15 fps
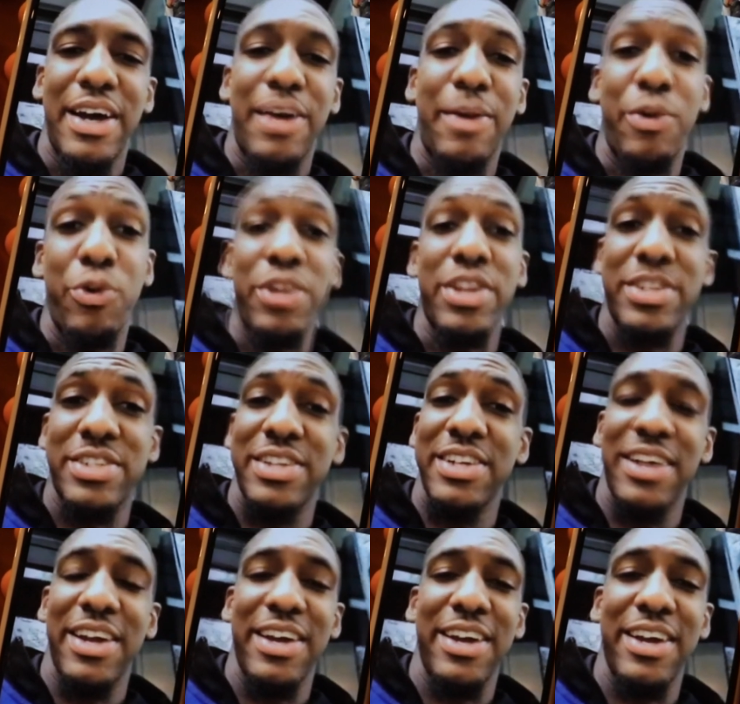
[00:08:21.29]
I'm really a
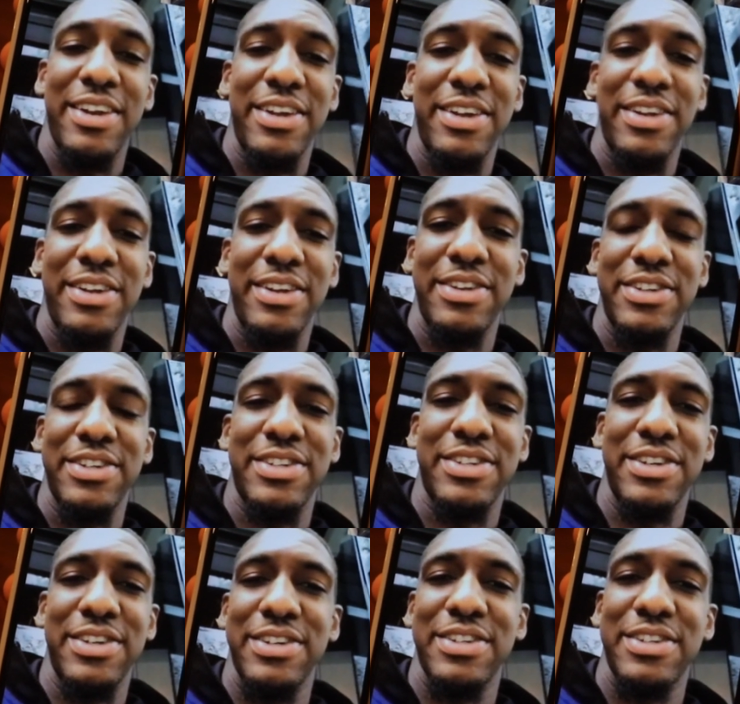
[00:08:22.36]
sneakerhead, and just
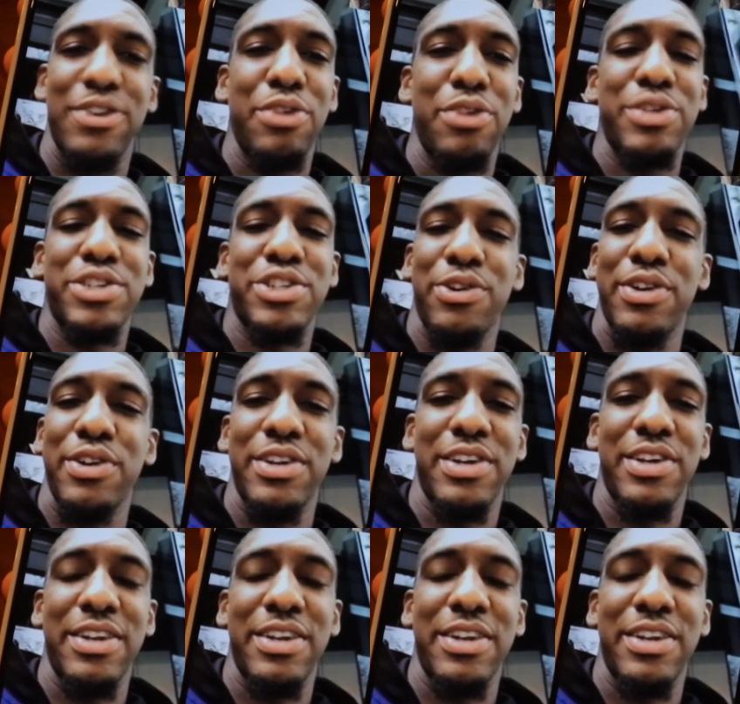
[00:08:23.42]
slowly but surely